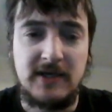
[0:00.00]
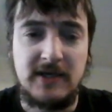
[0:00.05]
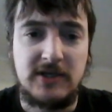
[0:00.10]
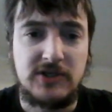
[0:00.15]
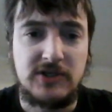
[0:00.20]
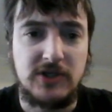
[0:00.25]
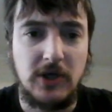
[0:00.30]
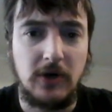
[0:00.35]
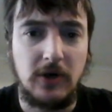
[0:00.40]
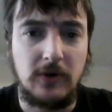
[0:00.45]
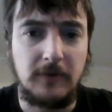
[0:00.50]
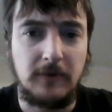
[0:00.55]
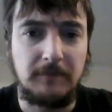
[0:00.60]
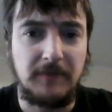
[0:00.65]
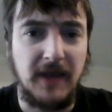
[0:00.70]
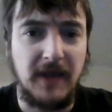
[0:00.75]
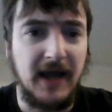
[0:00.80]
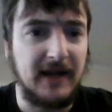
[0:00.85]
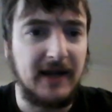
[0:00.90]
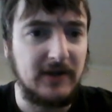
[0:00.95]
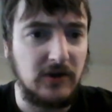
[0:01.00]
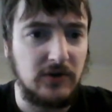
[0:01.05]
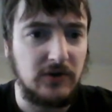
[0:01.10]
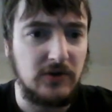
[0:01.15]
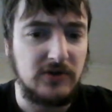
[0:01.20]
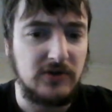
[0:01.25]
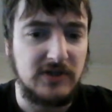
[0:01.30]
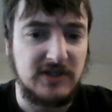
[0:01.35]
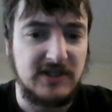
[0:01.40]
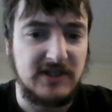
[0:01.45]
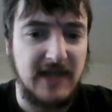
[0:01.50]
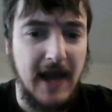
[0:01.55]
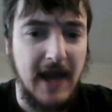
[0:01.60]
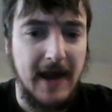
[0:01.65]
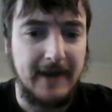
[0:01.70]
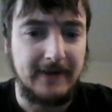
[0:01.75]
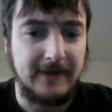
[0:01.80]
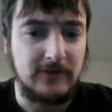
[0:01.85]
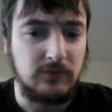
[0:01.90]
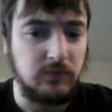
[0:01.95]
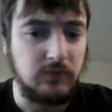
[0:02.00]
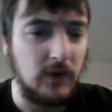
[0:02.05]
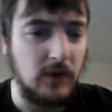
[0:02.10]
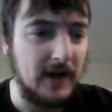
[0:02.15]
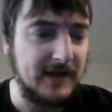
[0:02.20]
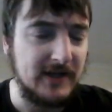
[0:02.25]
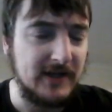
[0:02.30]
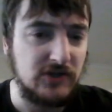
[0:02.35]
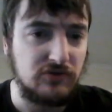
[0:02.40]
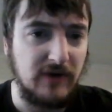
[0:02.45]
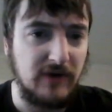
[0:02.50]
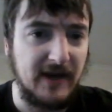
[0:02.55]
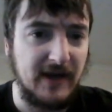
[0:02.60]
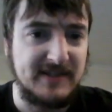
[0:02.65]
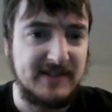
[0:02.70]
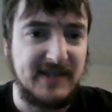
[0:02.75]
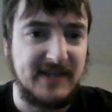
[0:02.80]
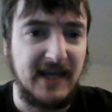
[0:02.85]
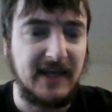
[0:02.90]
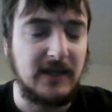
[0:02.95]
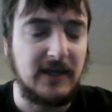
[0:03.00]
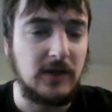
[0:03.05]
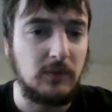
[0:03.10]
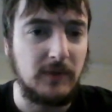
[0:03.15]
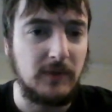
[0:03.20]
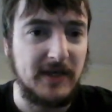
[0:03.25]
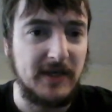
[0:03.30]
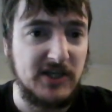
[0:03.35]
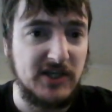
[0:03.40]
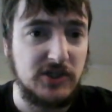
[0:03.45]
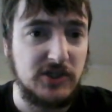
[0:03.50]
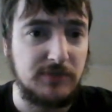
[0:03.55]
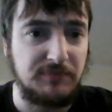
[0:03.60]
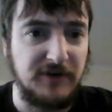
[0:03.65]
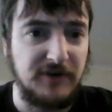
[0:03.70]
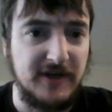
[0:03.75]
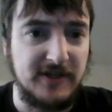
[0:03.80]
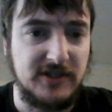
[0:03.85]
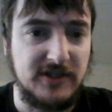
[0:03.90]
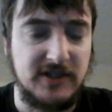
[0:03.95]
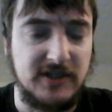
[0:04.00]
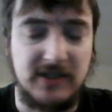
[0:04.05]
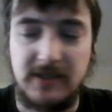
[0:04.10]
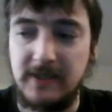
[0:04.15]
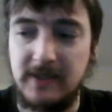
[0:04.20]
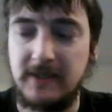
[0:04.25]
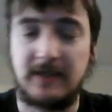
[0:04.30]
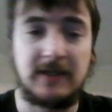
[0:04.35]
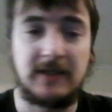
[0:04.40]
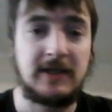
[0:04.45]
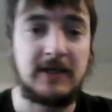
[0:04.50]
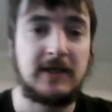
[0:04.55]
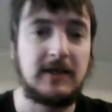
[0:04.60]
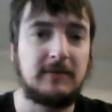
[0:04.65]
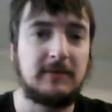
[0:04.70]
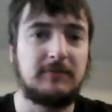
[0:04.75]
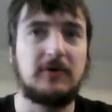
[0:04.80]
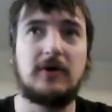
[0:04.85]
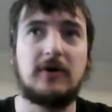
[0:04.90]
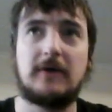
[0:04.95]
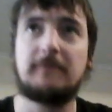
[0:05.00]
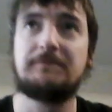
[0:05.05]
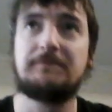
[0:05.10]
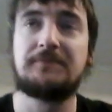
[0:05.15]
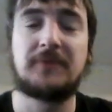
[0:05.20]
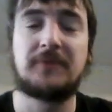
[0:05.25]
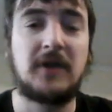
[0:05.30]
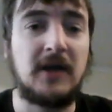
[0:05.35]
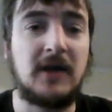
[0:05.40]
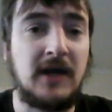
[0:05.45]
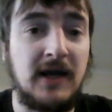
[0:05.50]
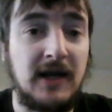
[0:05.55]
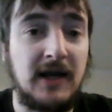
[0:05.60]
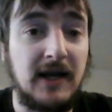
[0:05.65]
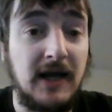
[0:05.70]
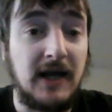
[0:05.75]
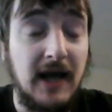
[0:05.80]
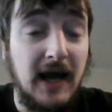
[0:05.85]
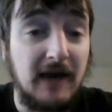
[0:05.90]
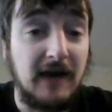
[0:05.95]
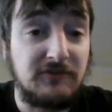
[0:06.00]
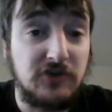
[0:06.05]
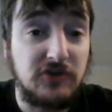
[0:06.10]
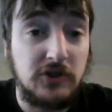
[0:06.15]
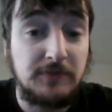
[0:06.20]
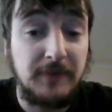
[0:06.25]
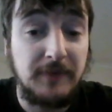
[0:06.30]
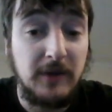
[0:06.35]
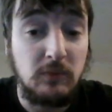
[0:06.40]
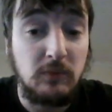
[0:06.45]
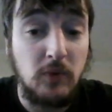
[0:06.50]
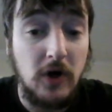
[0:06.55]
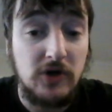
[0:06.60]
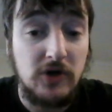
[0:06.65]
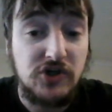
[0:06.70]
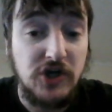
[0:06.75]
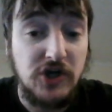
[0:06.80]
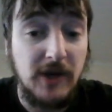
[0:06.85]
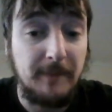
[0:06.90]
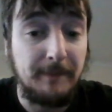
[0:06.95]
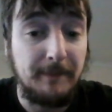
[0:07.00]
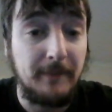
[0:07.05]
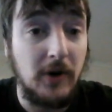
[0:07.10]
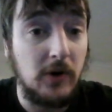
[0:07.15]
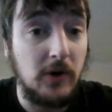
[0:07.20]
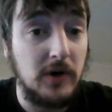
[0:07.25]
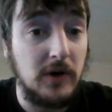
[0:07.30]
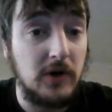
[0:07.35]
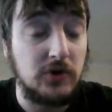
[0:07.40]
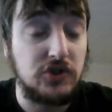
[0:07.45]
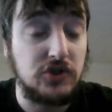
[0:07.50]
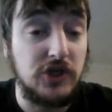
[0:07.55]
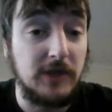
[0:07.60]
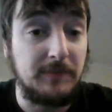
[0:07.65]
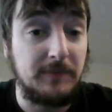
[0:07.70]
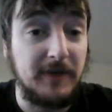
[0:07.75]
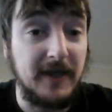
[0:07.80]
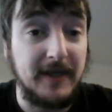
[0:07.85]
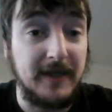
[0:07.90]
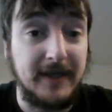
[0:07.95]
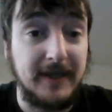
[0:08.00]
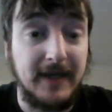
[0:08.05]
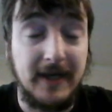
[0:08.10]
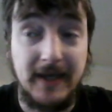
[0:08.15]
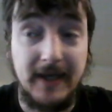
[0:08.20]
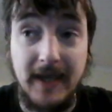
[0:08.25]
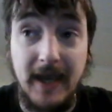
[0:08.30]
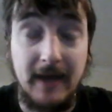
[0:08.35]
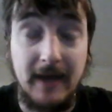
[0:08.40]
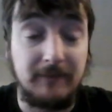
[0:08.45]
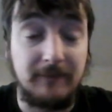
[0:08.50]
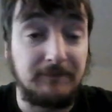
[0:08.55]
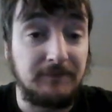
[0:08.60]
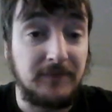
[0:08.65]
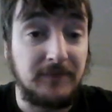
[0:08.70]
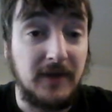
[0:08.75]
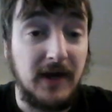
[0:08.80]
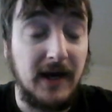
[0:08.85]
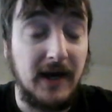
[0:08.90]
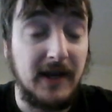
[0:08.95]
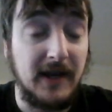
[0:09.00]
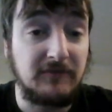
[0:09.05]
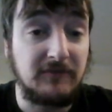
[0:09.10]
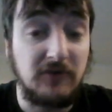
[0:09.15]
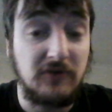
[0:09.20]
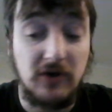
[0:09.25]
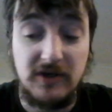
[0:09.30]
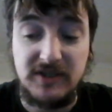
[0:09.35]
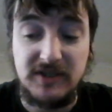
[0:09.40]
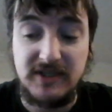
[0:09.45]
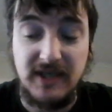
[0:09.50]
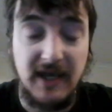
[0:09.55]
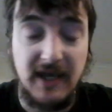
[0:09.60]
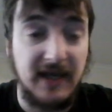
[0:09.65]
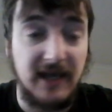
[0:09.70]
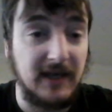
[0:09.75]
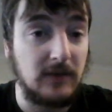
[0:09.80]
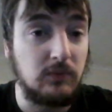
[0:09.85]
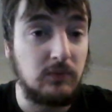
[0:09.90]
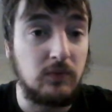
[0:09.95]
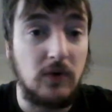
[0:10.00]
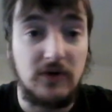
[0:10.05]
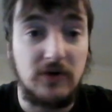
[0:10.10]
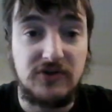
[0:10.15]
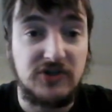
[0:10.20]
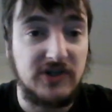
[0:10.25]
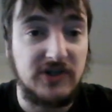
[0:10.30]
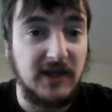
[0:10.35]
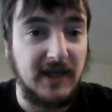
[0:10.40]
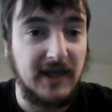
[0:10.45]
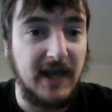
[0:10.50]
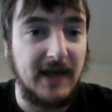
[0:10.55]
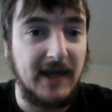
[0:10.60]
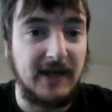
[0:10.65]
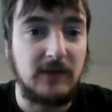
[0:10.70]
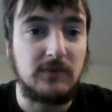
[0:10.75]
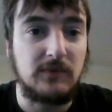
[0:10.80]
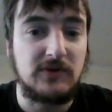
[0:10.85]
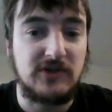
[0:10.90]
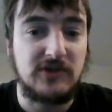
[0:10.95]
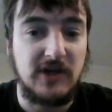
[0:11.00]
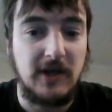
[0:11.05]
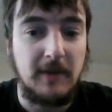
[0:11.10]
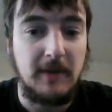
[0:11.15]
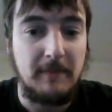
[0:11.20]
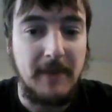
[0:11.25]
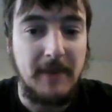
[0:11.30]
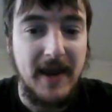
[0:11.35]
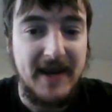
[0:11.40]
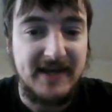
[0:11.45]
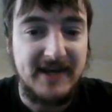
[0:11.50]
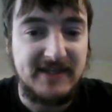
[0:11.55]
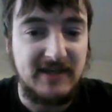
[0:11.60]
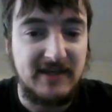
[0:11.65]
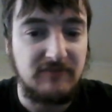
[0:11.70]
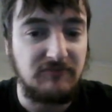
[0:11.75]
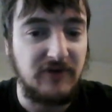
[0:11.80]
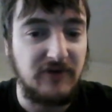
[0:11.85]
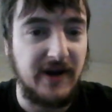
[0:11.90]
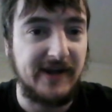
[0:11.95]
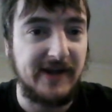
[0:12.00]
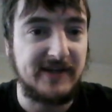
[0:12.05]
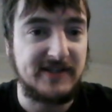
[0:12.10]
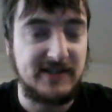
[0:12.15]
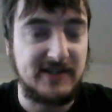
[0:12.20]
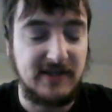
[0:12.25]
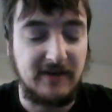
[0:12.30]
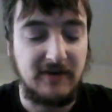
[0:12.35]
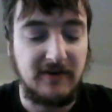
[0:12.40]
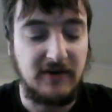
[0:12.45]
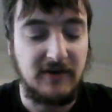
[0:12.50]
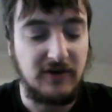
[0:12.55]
So I can understand why they try and tinker with these sprints. But I've just been watching MotoGP again, and I've got to say, once again, it was an amazing race.